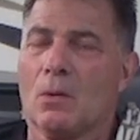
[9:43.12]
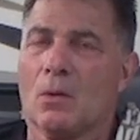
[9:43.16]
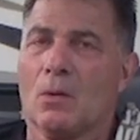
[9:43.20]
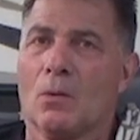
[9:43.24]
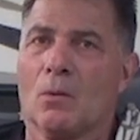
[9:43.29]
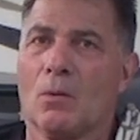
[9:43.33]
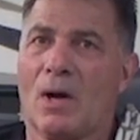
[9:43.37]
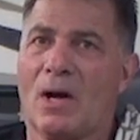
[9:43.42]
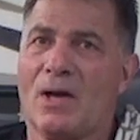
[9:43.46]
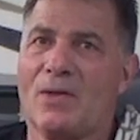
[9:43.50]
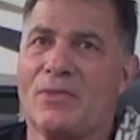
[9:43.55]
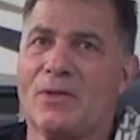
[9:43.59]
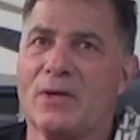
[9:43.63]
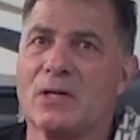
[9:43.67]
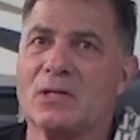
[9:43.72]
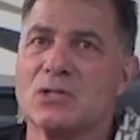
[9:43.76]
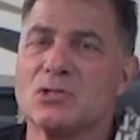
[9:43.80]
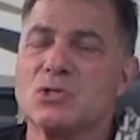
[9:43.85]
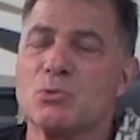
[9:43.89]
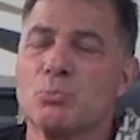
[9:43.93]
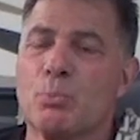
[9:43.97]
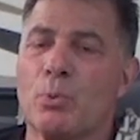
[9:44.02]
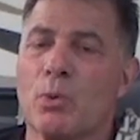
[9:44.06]
Well, I think
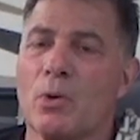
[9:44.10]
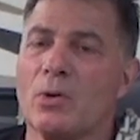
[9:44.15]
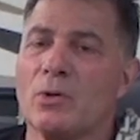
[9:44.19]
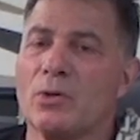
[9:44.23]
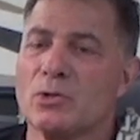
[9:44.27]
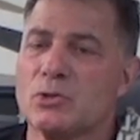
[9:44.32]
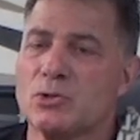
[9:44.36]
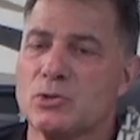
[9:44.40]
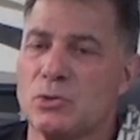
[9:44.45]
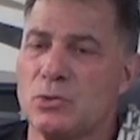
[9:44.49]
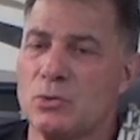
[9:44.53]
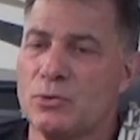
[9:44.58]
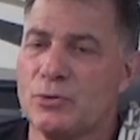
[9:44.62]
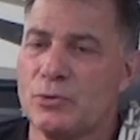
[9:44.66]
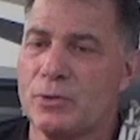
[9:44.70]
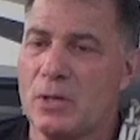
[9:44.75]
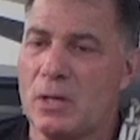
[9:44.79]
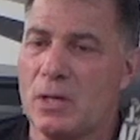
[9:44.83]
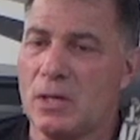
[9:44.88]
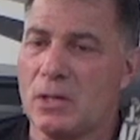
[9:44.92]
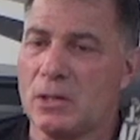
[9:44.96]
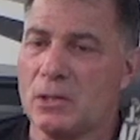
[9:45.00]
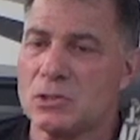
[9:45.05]
it's important. There's two
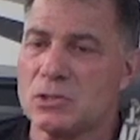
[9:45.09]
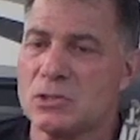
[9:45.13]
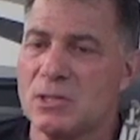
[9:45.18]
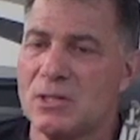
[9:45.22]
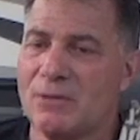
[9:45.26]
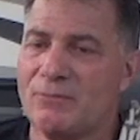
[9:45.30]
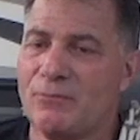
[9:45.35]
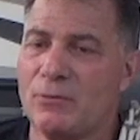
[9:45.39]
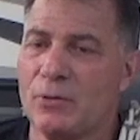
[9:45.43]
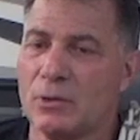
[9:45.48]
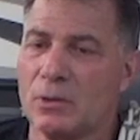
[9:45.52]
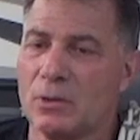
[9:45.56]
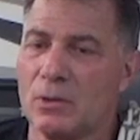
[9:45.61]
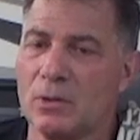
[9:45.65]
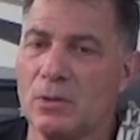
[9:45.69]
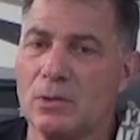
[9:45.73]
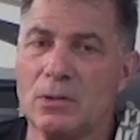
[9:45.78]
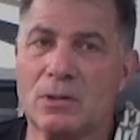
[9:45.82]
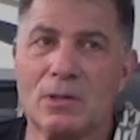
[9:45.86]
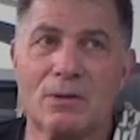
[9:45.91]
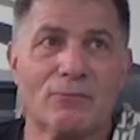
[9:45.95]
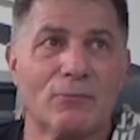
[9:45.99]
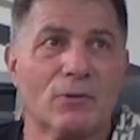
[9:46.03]
things. If
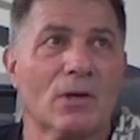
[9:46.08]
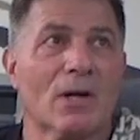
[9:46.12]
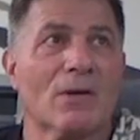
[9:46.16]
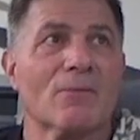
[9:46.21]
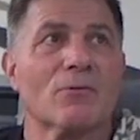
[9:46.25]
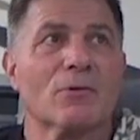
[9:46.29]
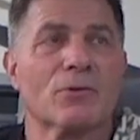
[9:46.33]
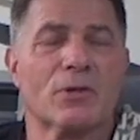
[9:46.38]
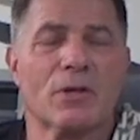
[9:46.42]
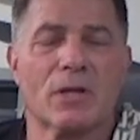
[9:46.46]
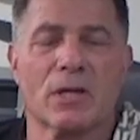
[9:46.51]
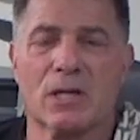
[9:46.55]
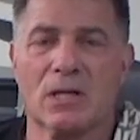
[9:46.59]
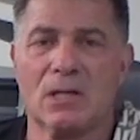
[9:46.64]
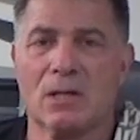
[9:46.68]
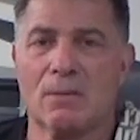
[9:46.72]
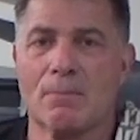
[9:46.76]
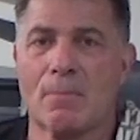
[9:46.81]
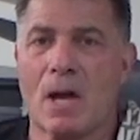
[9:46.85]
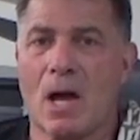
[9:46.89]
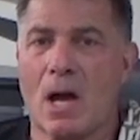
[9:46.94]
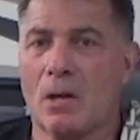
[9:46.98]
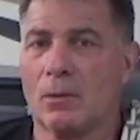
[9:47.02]
you're ever thinking
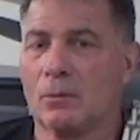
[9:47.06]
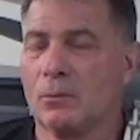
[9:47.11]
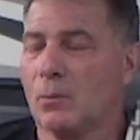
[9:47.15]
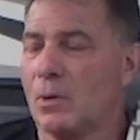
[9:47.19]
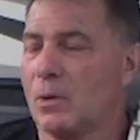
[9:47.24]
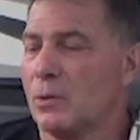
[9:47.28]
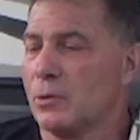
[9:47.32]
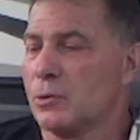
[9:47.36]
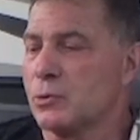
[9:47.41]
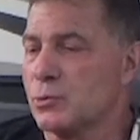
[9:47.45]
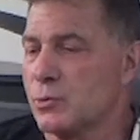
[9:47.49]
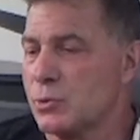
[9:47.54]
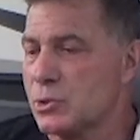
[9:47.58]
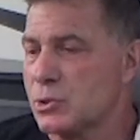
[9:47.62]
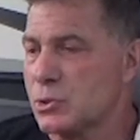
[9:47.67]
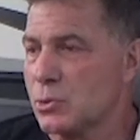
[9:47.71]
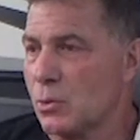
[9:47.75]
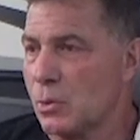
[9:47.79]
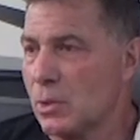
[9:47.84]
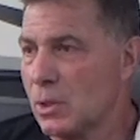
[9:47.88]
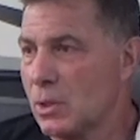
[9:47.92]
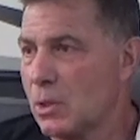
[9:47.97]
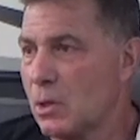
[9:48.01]
about whether it's
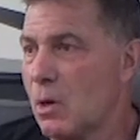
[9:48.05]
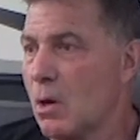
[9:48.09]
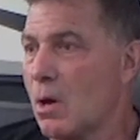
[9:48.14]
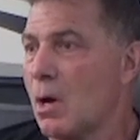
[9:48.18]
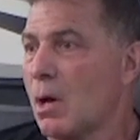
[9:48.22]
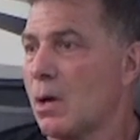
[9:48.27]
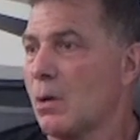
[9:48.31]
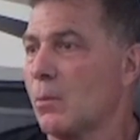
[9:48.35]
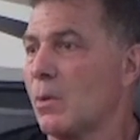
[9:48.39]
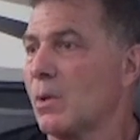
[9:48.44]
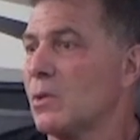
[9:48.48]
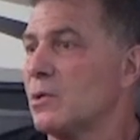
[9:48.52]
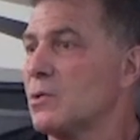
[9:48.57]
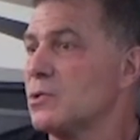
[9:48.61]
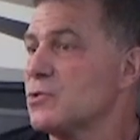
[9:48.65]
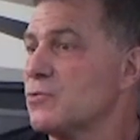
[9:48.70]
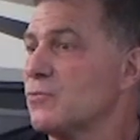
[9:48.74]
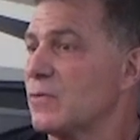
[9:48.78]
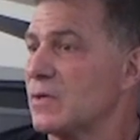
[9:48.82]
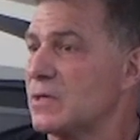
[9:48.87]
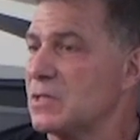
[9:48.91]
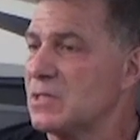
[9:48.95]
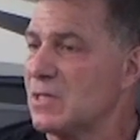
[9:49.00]
restoring a car, whether
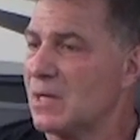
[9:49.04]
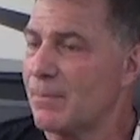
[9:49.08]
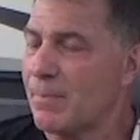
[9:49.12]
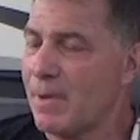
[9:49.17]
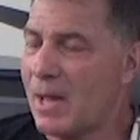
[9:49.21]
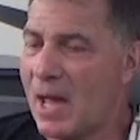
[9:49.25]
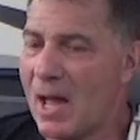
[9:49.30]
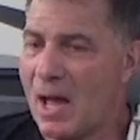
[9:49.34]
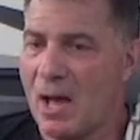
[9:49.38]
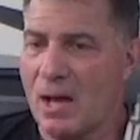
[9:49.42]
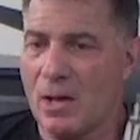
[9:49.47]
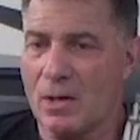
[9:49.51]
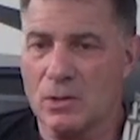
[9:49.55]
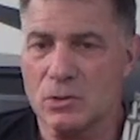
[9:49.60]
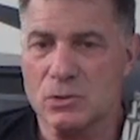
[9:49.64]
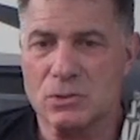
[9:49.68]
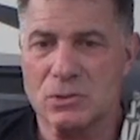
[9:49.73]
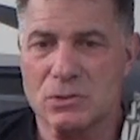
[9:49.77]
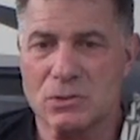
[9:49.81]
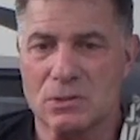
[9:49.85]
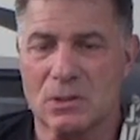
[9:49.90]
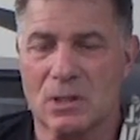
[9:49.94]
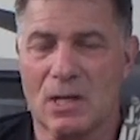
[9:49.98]
it's fixing up a
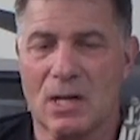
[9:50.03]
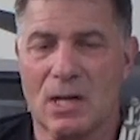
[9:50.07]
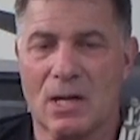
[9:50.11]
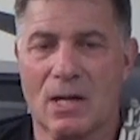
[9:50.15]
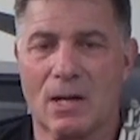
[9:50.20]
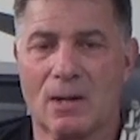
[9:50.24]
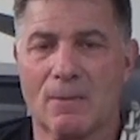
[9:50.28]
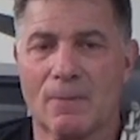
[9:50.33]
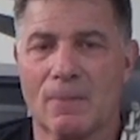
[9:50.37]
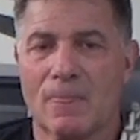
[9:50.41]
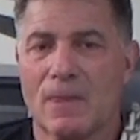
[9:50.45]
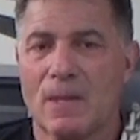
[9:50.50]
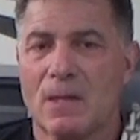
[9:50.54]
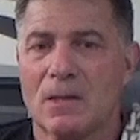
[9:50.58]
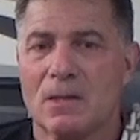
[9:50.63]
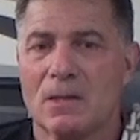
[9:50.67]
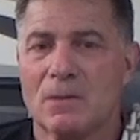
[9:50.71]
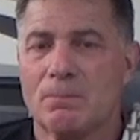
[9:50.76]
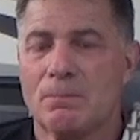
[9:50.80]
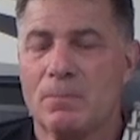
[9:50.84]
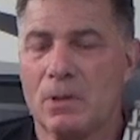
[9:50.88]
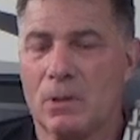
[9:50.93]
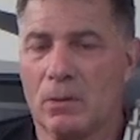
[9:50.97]
house,
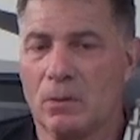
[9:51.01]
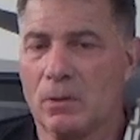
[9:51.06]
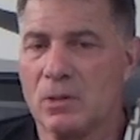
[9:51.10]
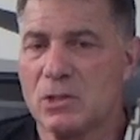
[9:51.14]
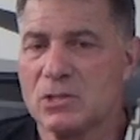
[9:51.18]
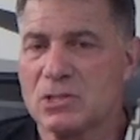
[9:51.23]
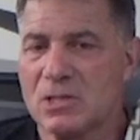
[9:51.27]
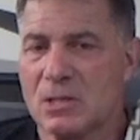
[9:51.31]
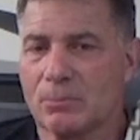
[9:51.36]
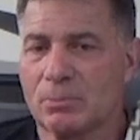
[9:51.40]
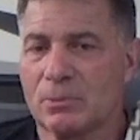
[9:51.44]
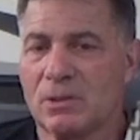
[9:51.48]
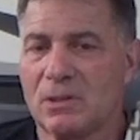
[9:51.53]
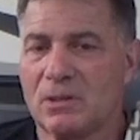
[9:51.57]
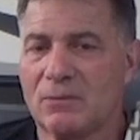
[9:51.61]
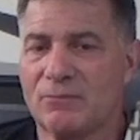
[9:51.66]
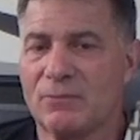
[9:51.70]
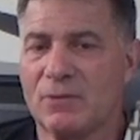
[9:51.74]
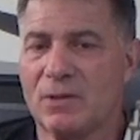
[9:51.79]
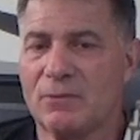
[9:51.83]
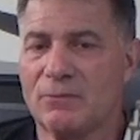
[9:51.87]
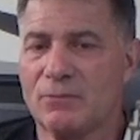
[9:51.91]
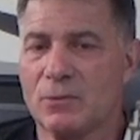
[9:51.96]
building something,
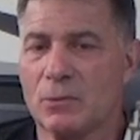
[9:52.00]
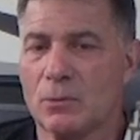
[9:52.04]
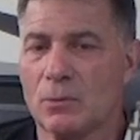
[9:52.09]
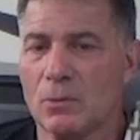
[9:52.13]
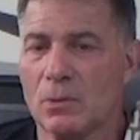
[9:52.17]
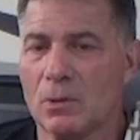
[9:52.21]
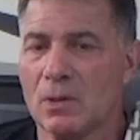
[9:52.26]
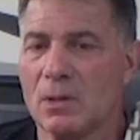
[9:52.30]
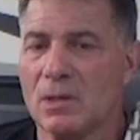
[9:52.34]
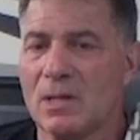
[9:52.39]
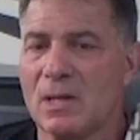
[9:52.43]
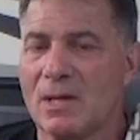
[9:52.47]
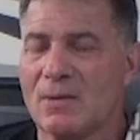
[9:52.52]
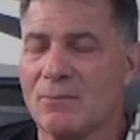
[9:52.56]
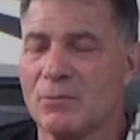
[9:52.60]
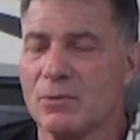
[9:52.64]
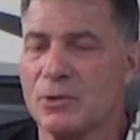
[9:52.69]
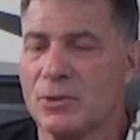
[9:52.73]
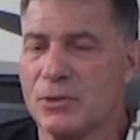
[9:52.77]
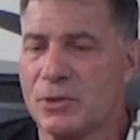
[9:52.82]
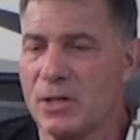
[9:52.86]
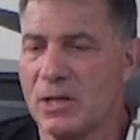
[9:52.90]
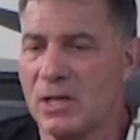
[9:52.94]
if you're really
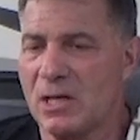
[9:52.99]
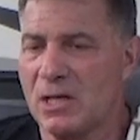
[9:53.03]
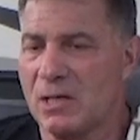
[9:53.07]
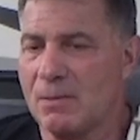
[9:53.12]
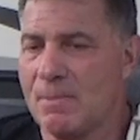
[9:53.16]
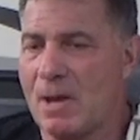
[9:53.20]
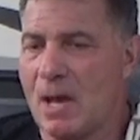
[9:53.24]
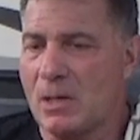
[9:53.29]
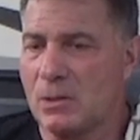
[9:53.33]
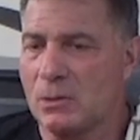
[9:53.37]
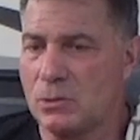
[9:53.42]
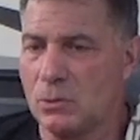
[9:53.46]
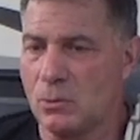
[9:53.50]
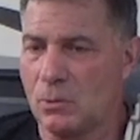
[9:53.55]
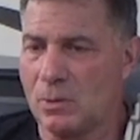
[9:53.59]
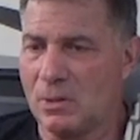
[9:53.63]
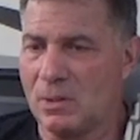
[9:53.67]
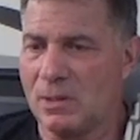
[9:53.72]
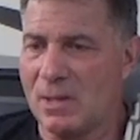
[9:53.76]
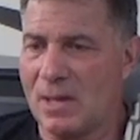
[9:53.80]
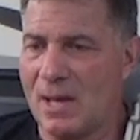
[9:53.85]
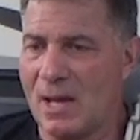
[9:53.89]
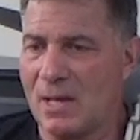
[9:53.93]
ever thinking about
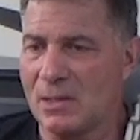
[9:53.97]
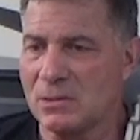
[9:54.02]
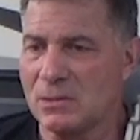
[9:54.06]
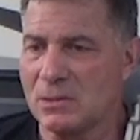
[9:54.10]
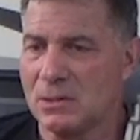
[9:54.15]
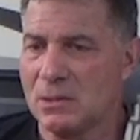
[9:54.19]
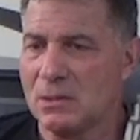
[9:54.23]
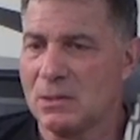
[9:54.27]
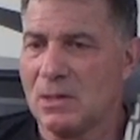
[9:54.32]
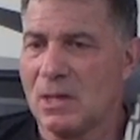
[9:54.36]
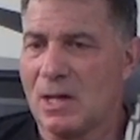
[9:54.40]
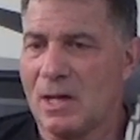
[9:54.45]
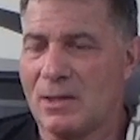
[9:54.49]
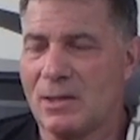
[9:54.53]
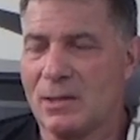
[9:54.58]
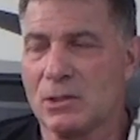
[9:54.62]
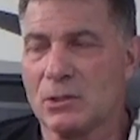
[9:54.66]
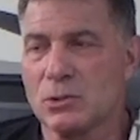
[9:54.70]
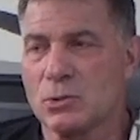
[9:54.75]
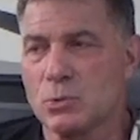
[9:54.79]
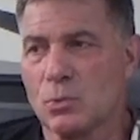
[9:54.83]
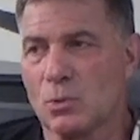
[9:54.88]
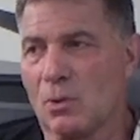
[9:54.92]
doing that, I
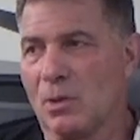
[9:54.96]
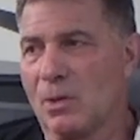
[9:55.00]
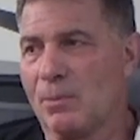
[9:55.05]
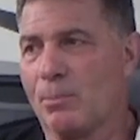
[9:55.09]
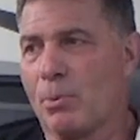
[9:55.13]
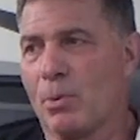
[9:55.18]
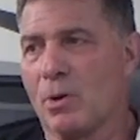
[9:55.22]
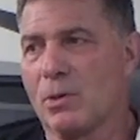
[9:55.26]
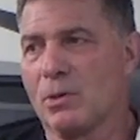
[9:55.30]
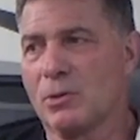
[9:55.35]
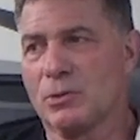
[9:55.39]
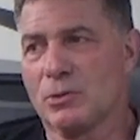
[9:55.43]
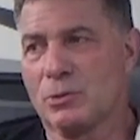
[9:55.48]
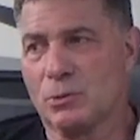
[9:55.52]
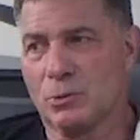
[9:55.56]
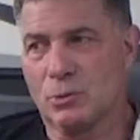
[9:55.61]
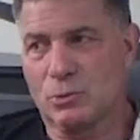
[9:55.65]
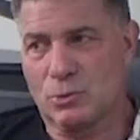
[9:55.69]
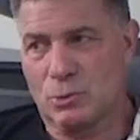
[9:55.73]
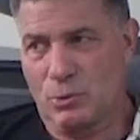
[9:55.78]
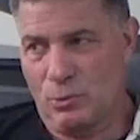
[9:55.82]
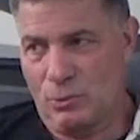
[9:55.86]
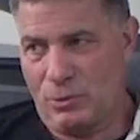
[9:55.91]
think it's really important to do
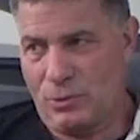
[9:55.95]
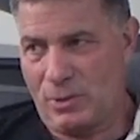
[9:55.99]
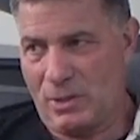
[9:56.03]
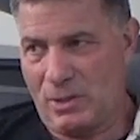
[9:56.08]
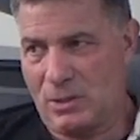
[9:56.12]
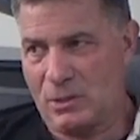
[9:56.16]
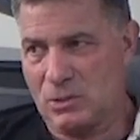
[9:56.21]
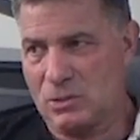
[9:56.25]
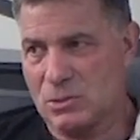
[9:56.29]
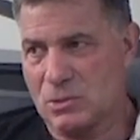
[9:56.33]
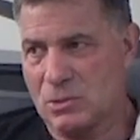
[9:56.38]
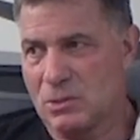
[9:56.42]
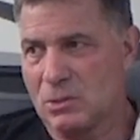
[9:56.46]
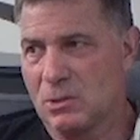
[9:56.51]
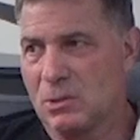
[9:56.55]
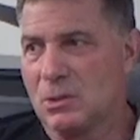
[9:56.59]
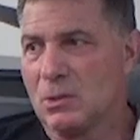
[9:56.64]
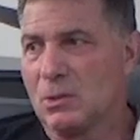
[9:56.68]
two things.